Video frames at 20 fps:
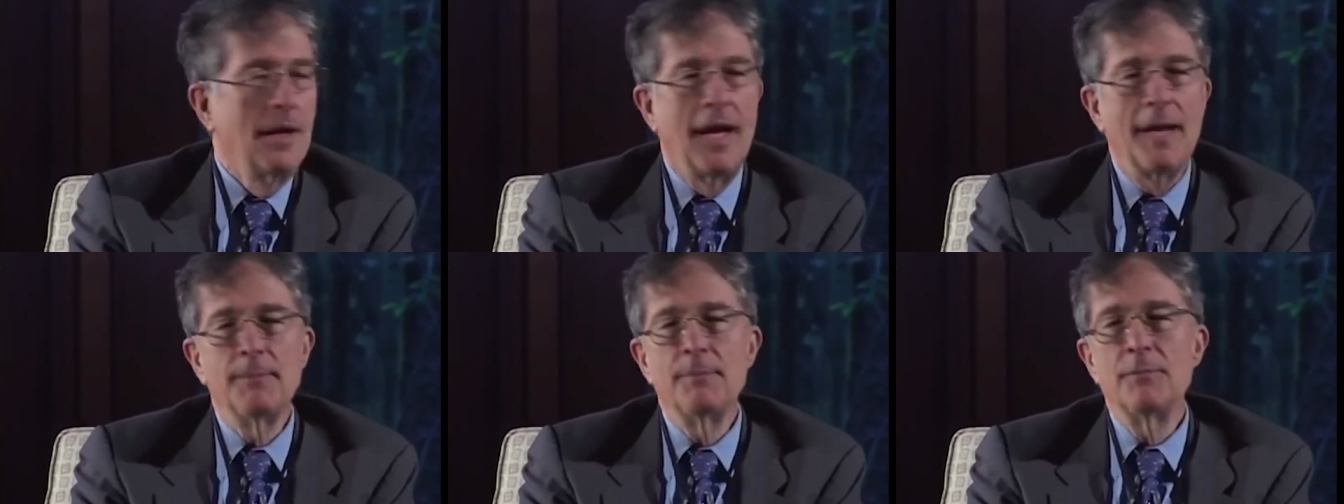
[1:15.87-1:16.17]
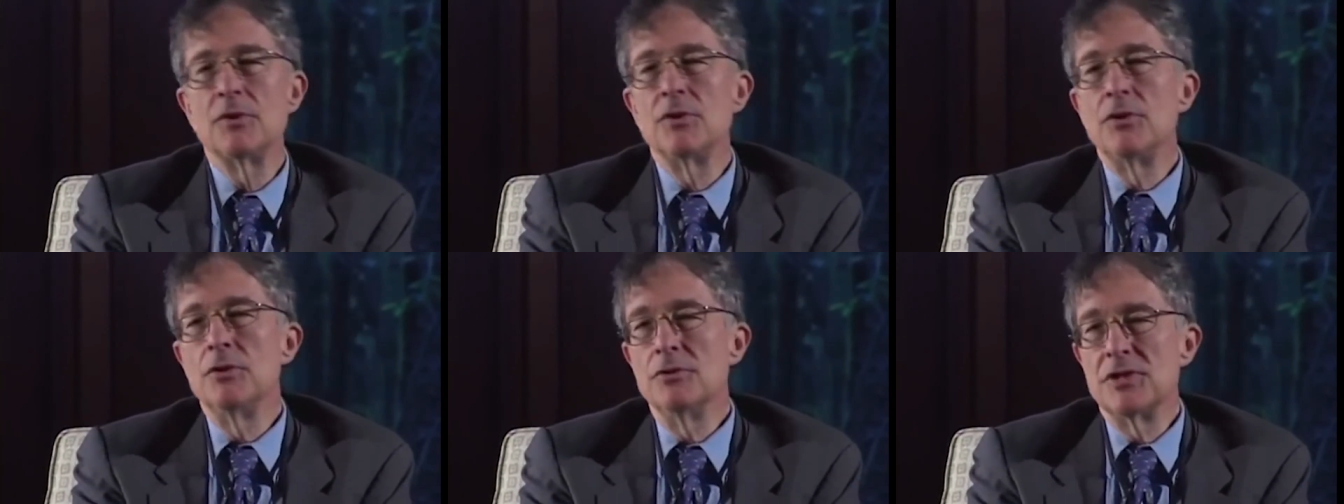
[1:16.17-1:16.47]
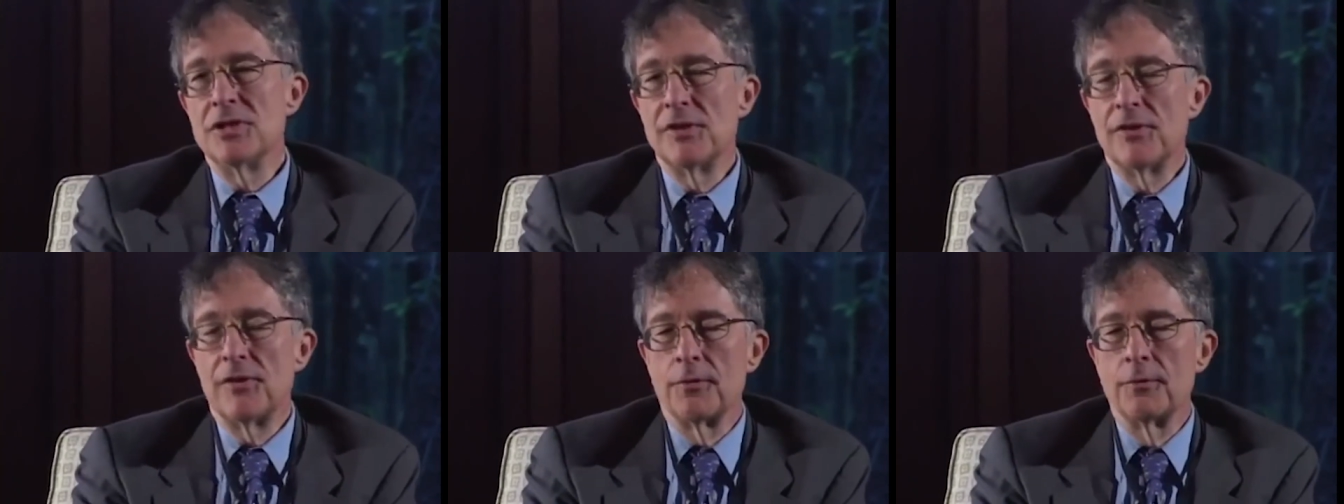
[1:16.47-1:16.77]
I'm
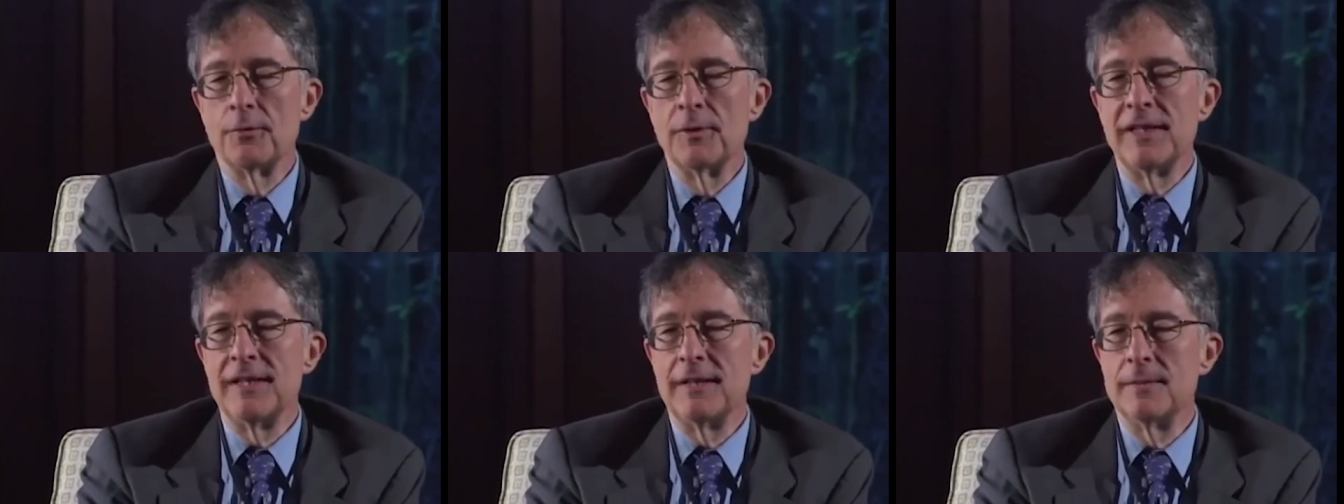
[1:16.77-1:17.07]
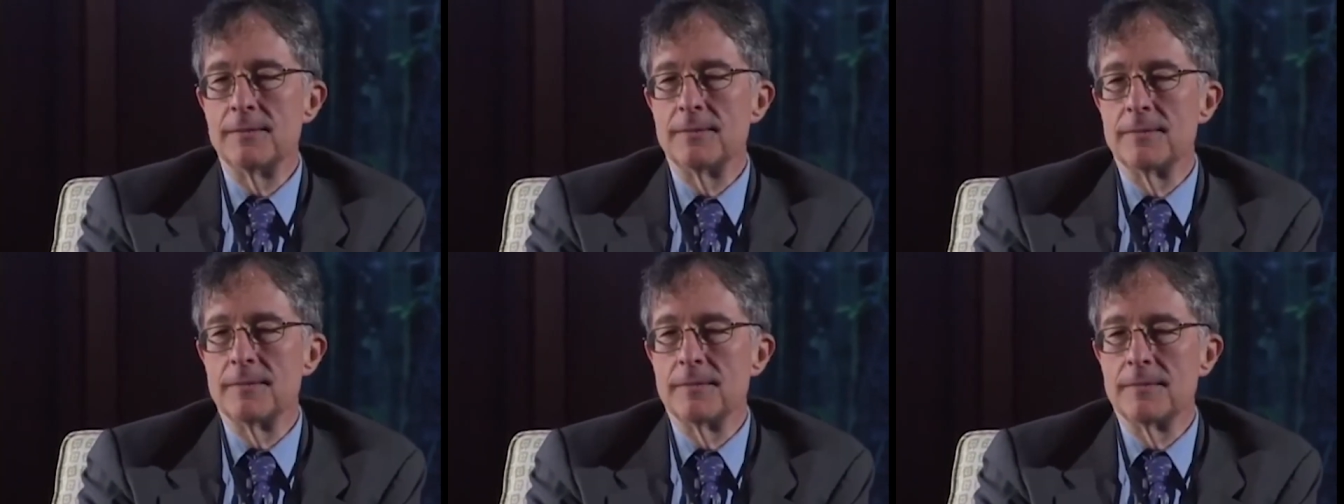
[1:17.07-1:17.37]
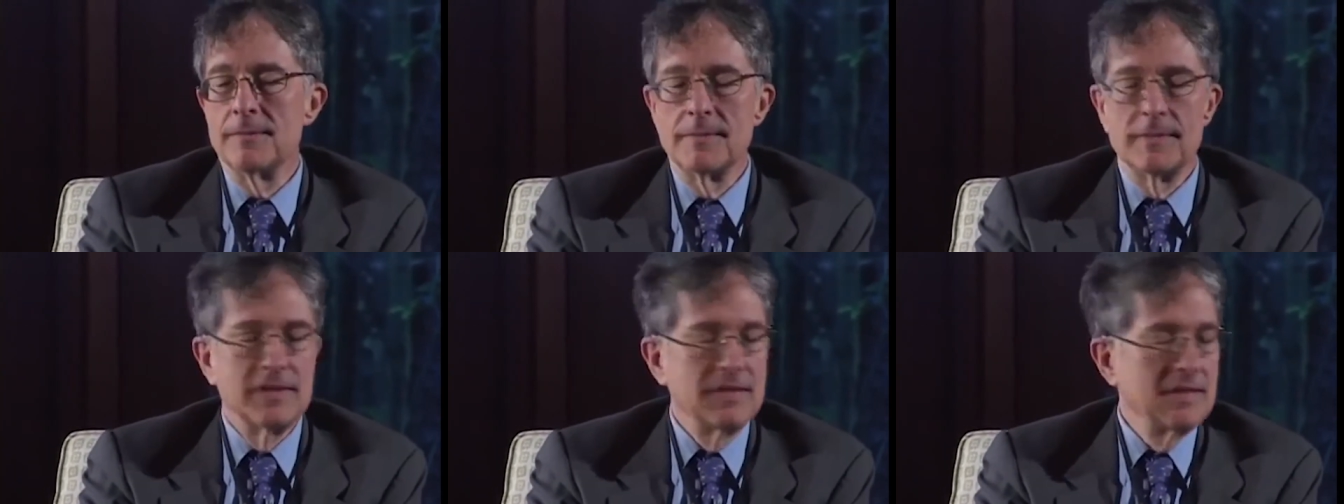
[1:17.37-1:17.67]
using three
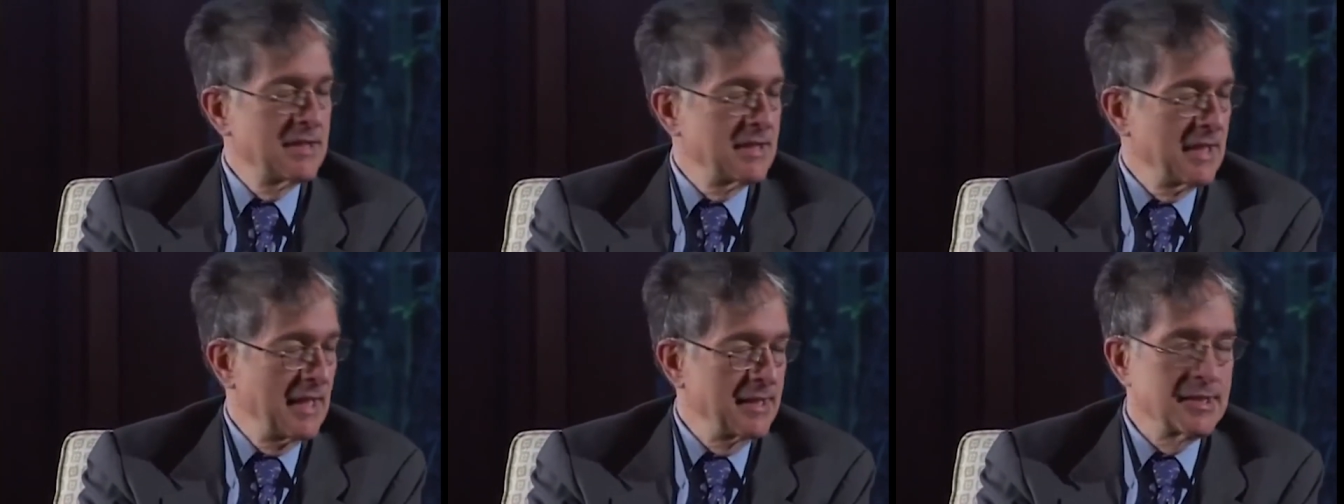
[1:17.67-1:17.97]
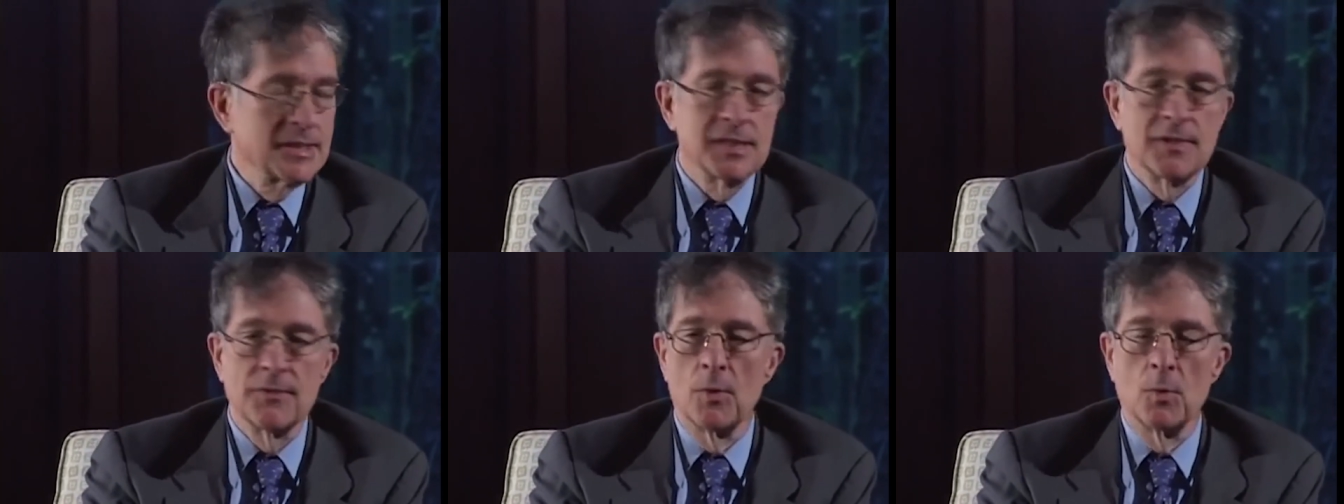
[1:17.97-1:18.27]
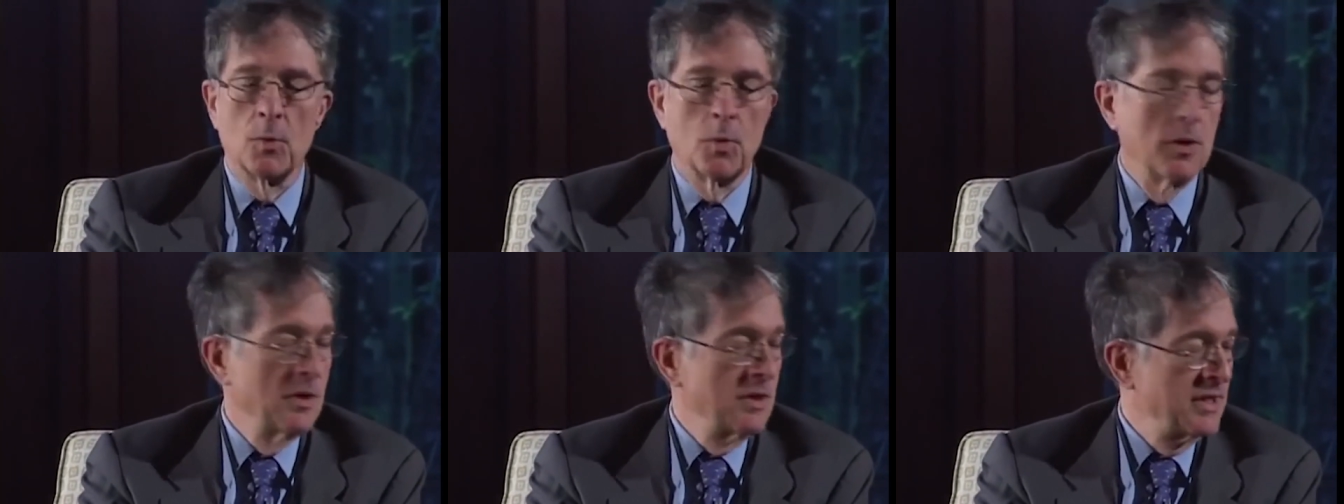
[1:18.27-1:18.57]
senses of
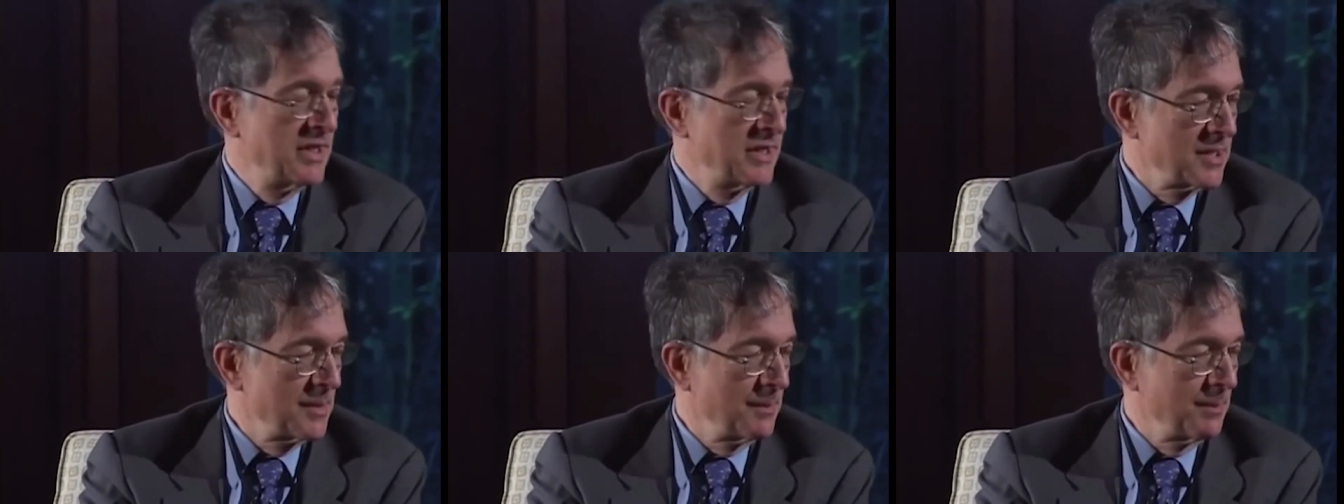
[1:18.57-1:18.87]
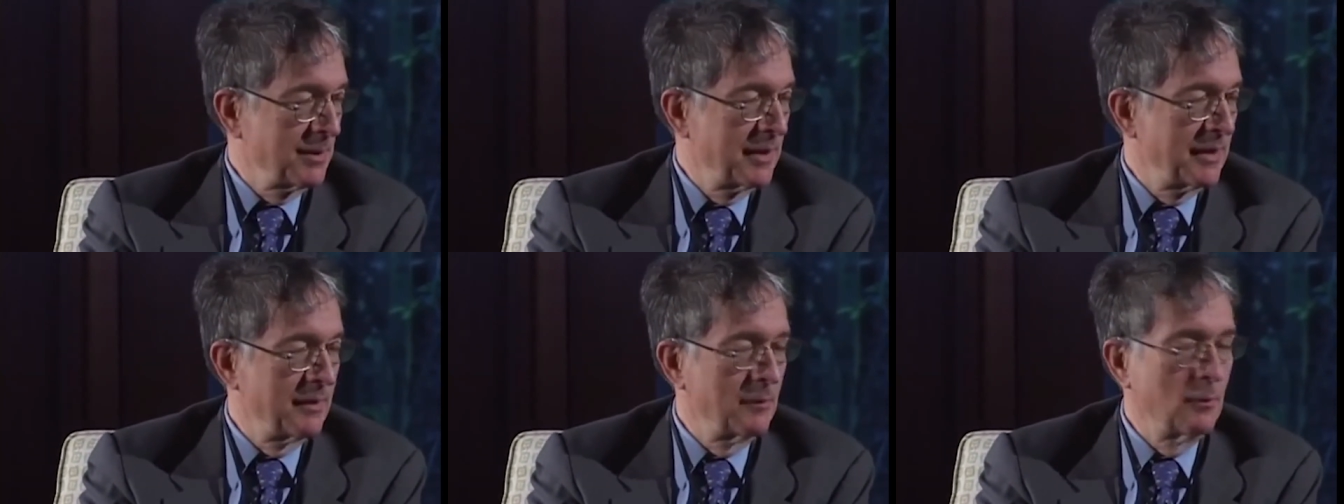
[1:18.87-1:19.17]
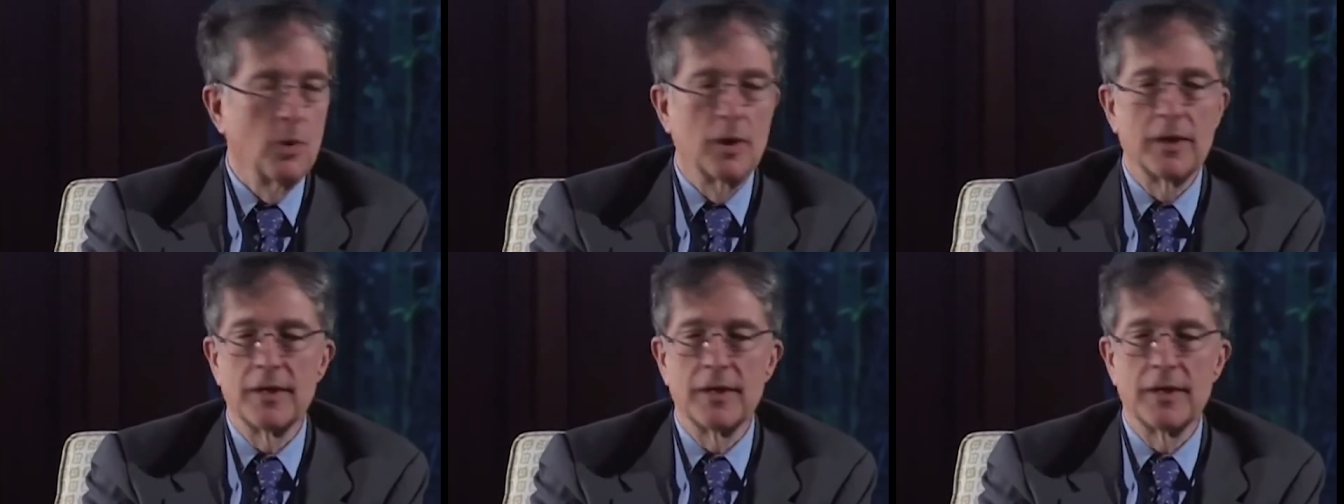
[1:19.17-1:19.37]
the word discipline.